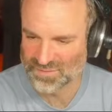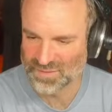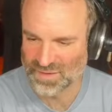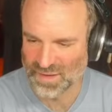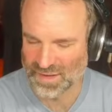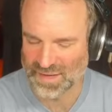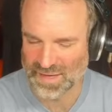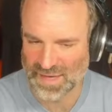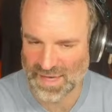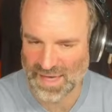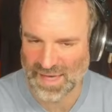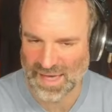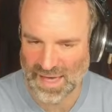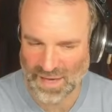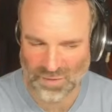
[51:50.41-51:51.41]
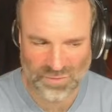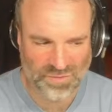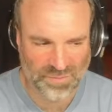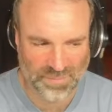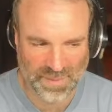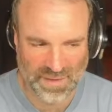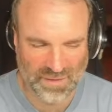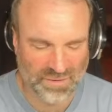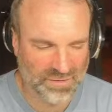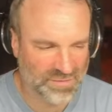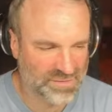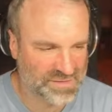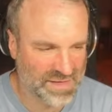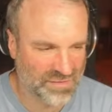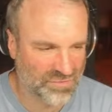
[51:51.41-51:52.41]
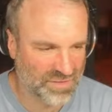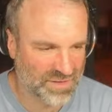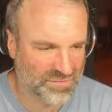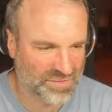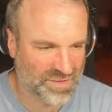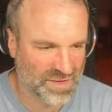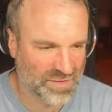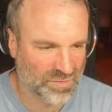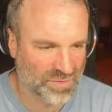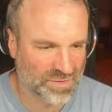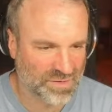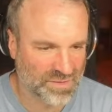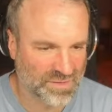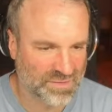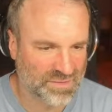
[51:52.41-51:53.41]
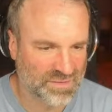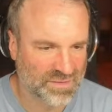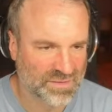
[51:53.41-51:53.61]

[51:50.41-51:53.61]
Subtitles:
like how to build generative sequences,